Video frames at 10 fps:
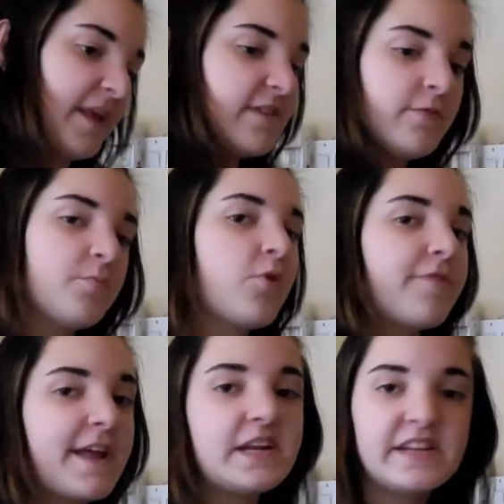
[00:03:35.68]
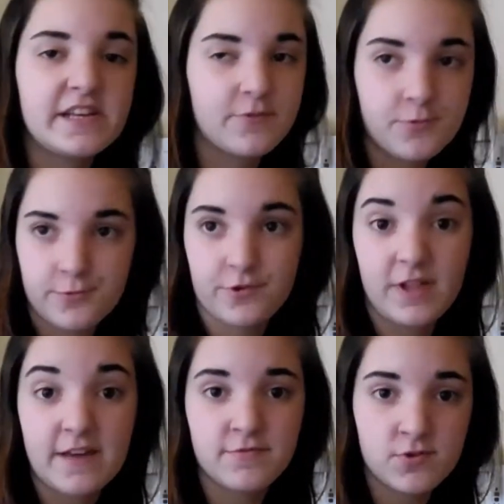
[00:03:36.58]
even profanity can ruin
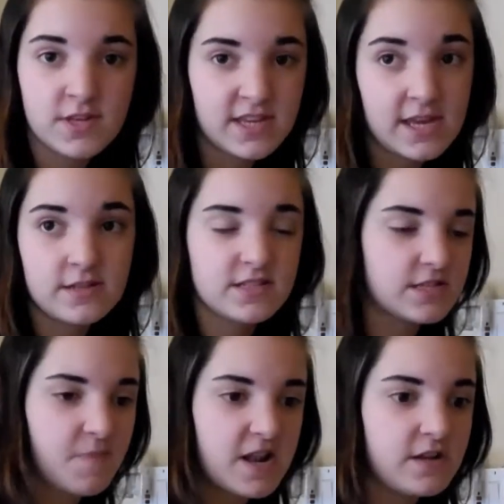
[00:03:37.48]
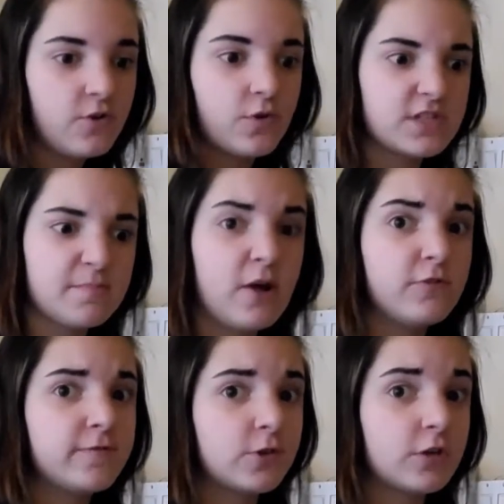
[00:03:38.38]
your life. You can get suspended or
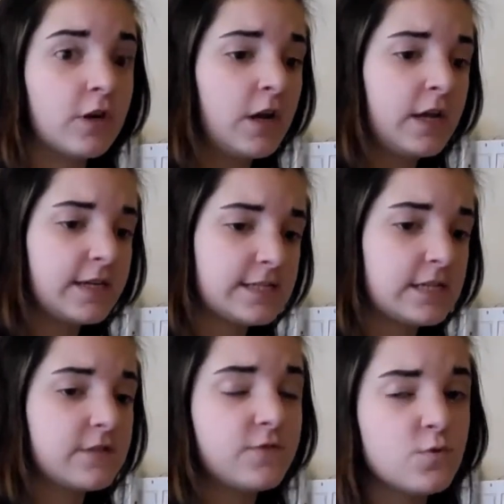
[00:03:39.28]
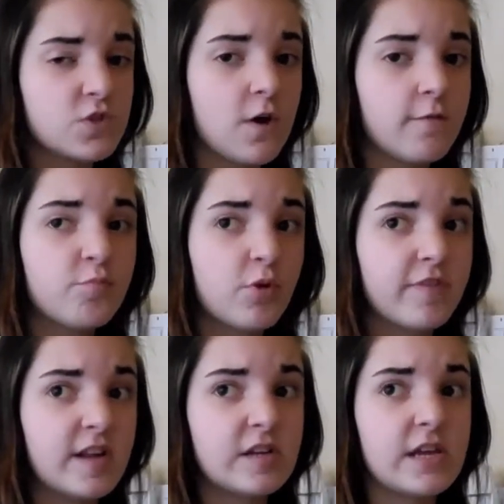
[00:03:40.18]
expelled for excessive use of
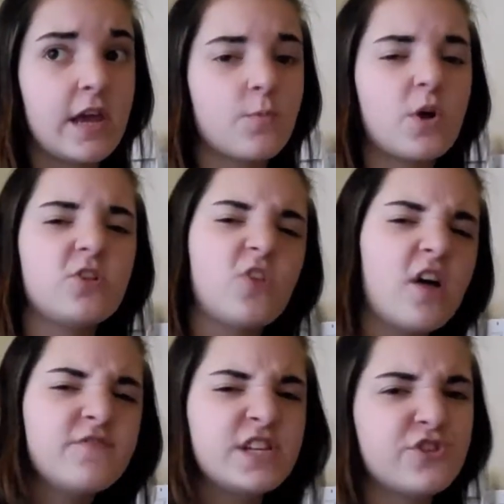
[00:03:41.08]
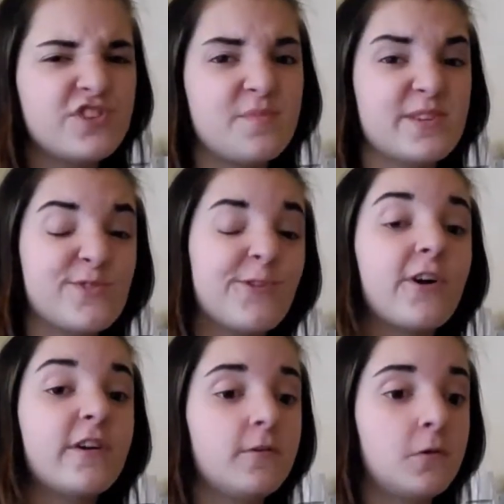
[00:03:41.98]
profanity. And while a lot of teachers at my
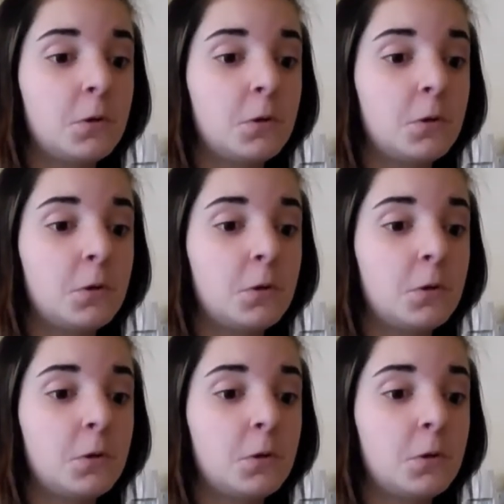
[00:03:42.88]
school,